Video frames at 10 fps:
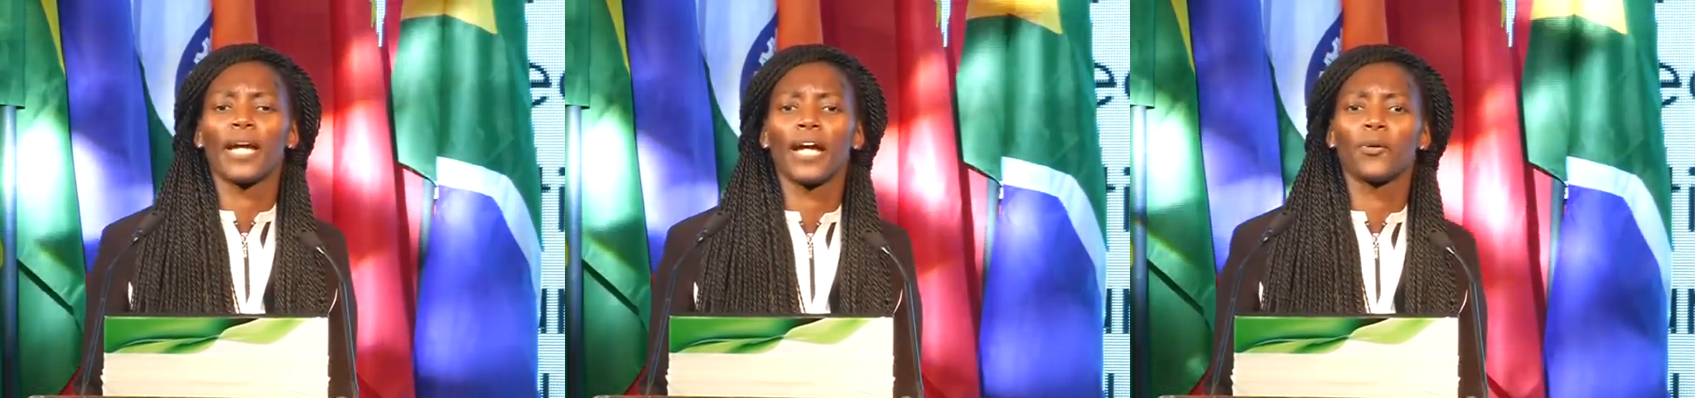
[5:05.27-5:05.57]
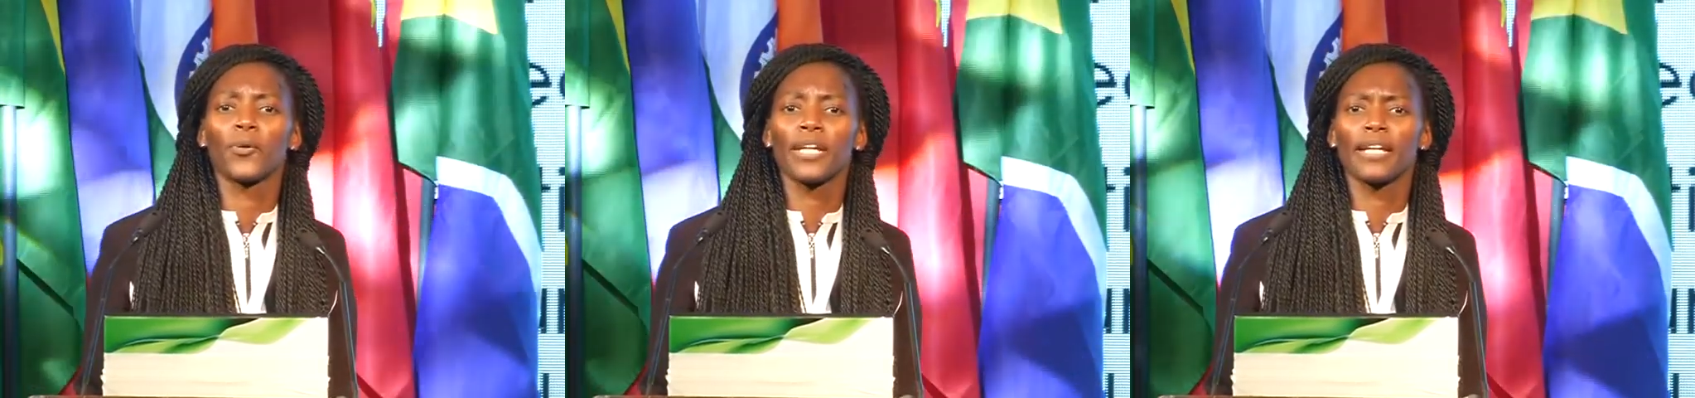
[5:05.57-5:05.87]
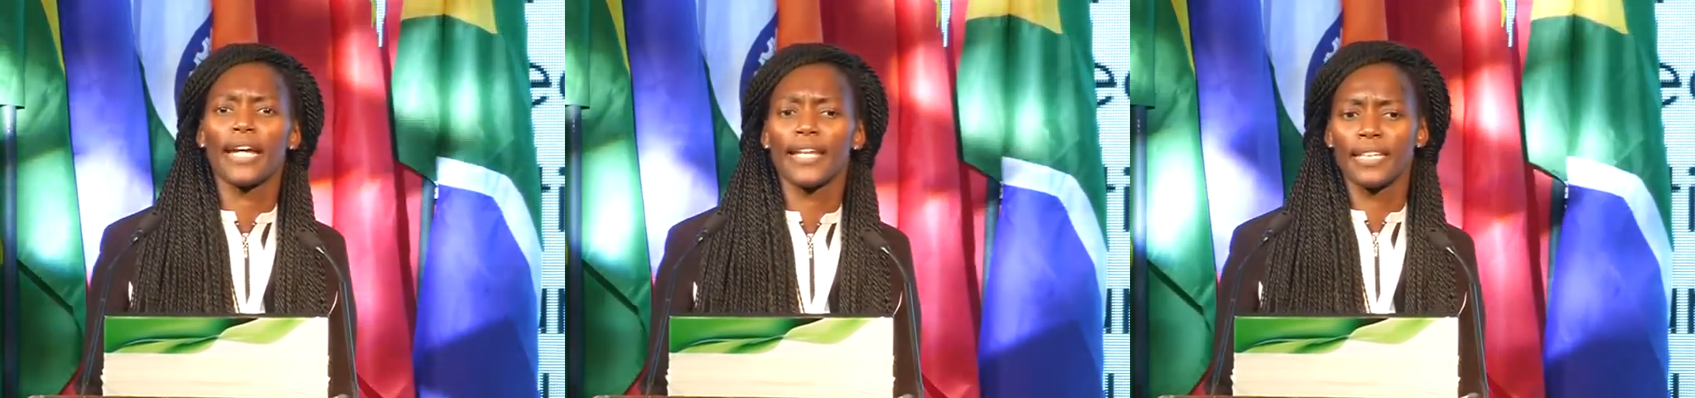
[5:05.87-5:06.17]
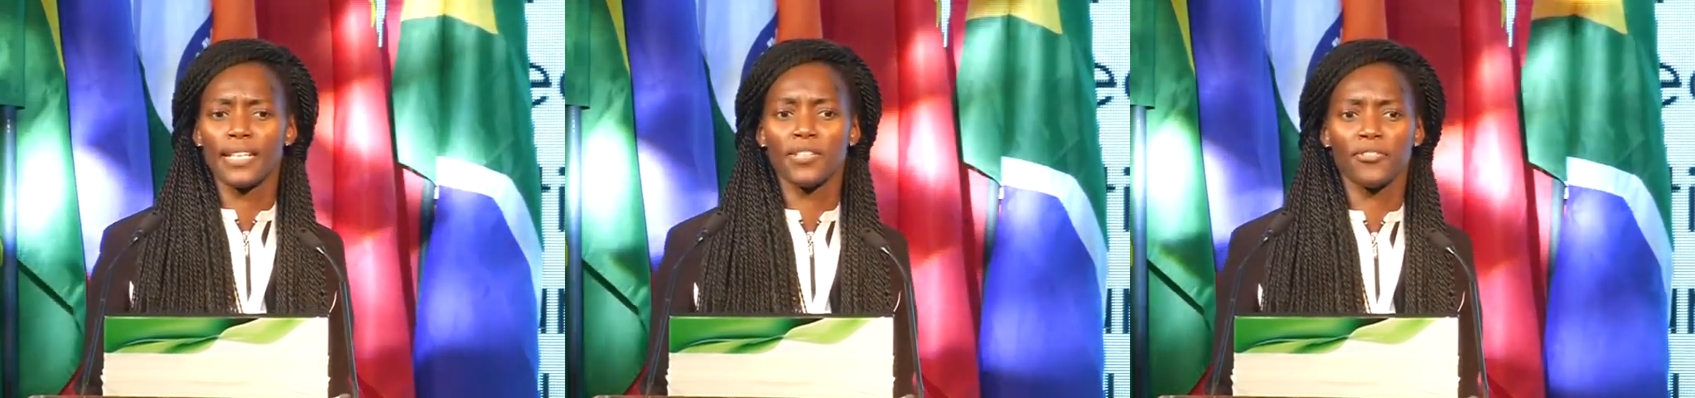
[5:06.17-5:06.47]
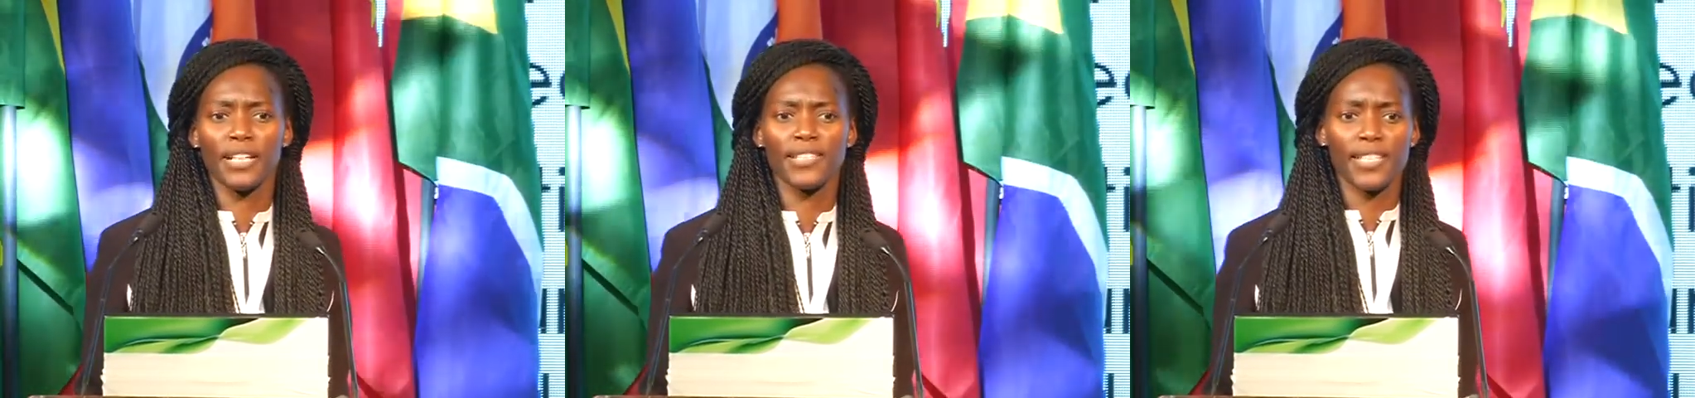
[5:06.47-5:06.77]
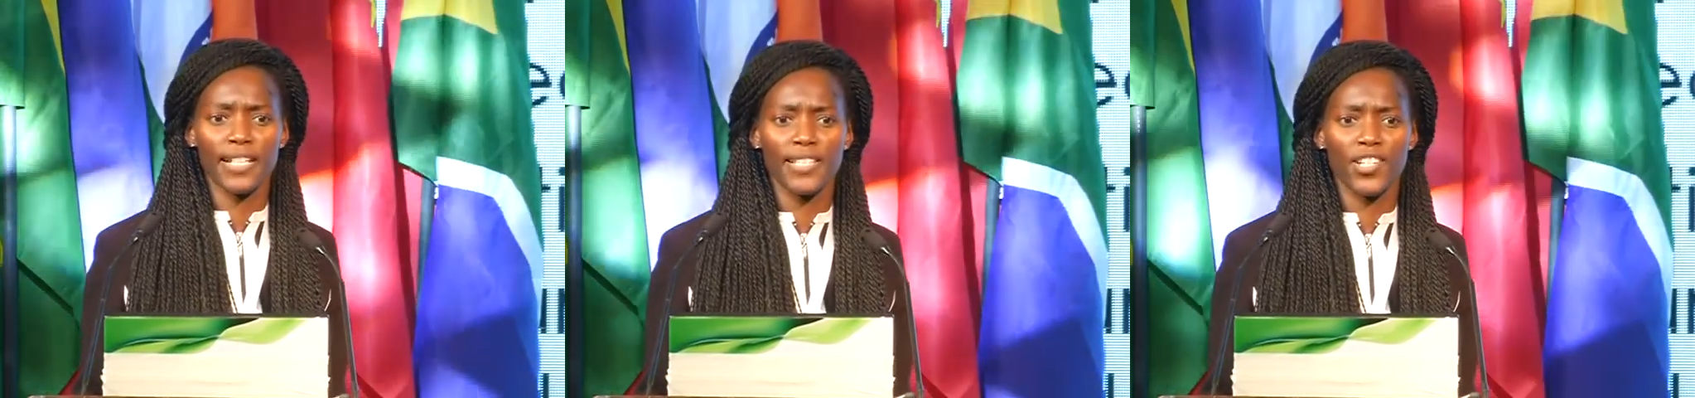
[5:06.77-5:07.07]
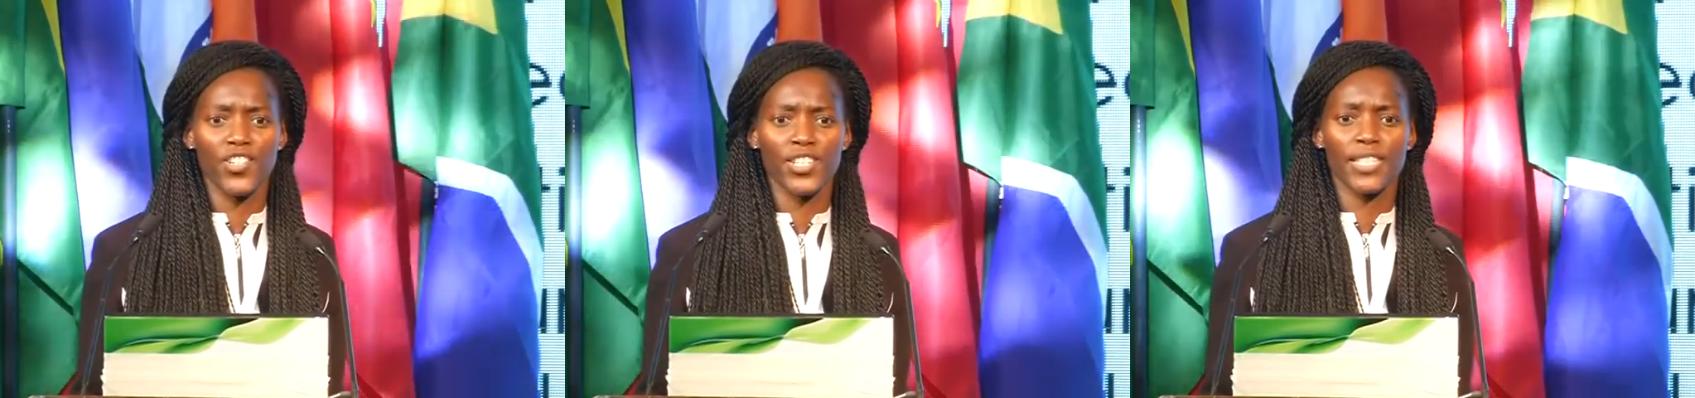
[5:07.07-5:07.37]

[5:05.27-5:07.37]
are looking at the different strategies